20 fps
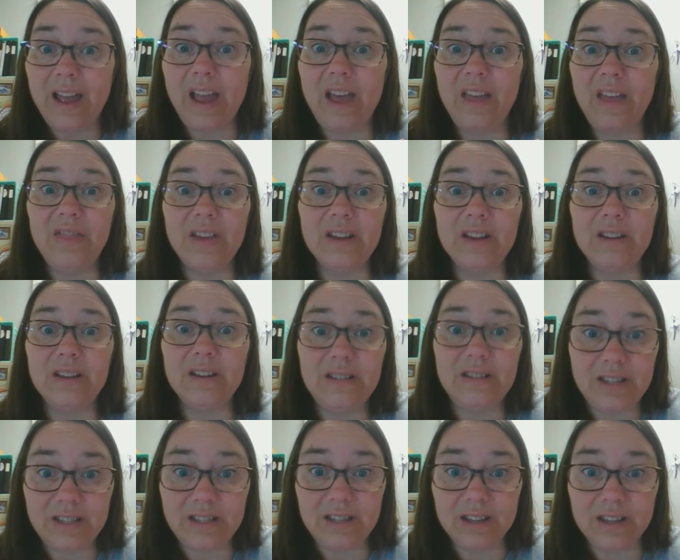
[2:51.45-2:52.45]
and the
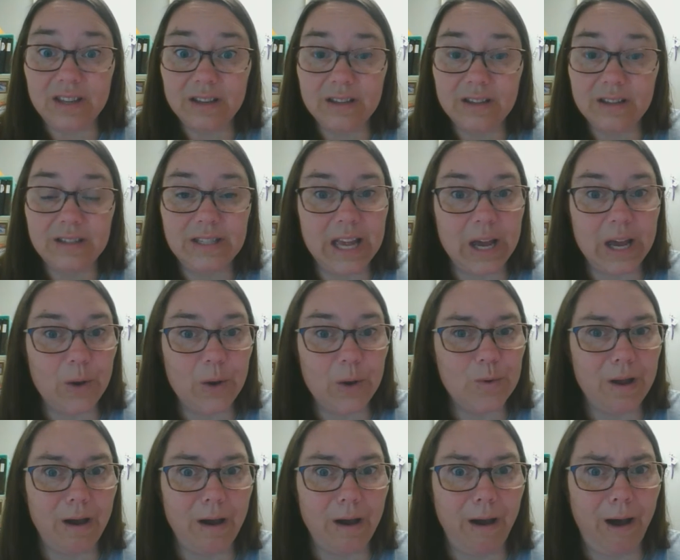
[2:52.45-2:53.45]
s
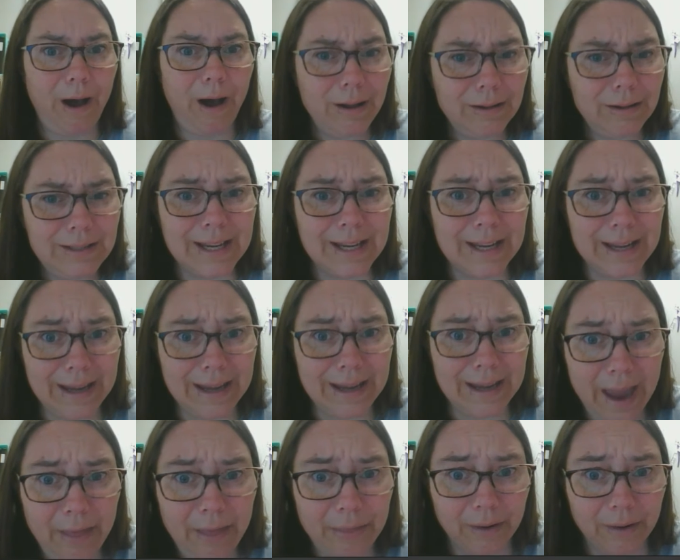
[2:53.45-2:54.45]
sound all
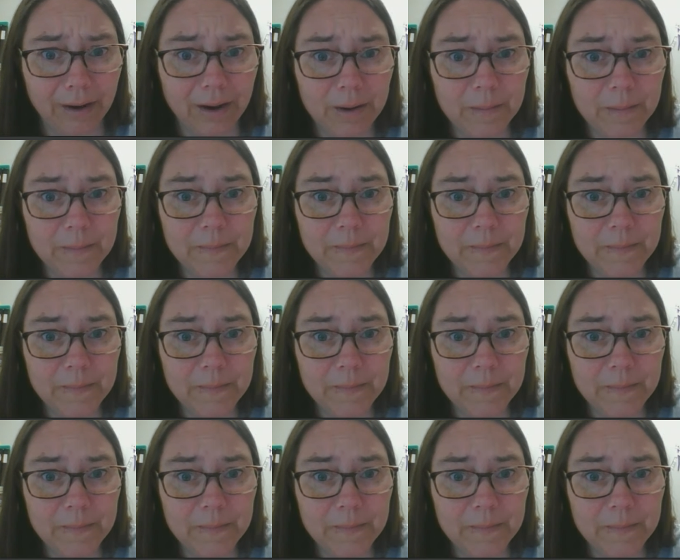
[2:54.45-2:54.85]
together.